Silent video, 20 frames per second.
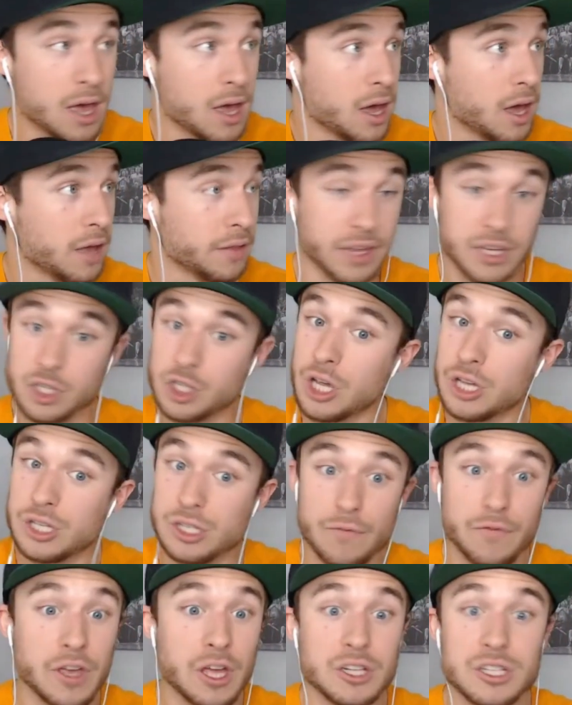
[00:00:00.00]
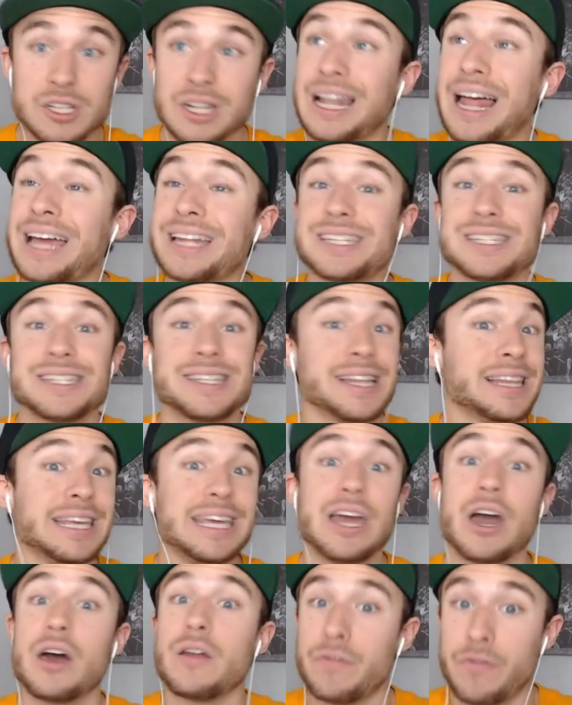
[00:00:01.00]
unless Justin Fields lights the
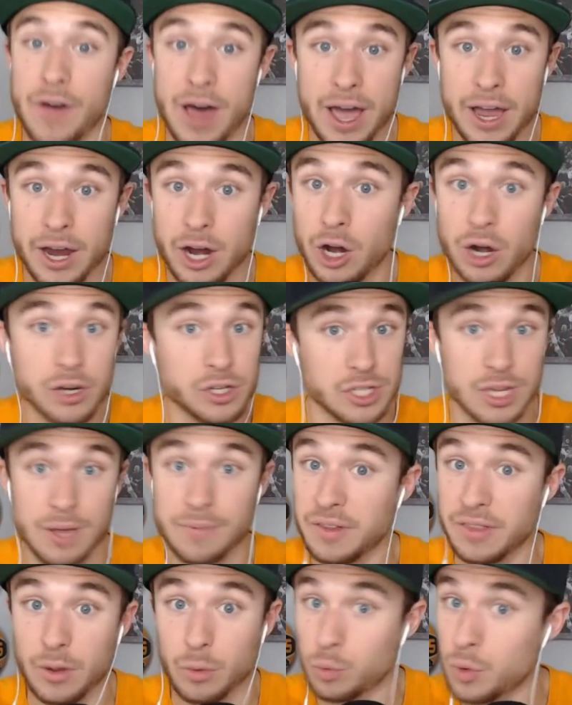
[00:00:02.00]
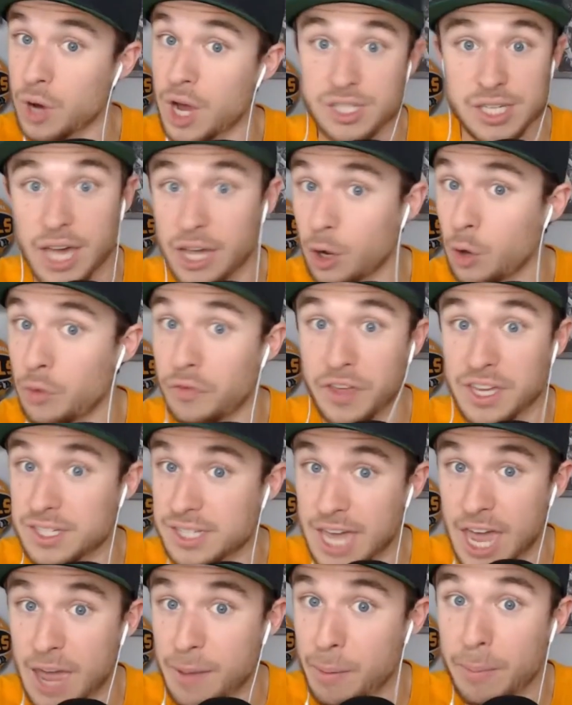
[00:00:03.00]
league on fire, something that Russ, I don't think, is
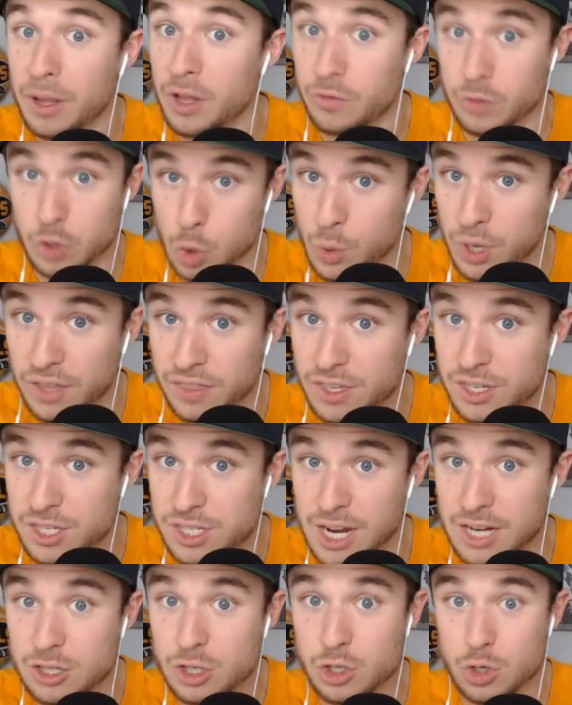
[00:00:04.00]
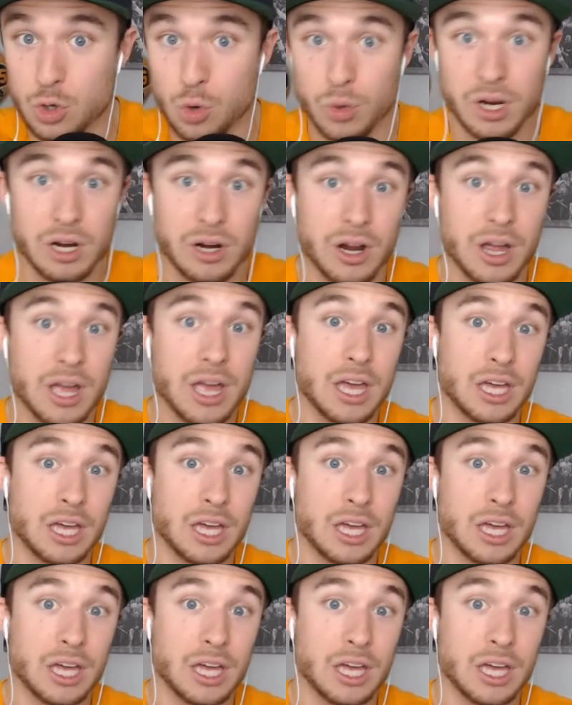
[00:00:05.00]
capable of doing at this stage of his career,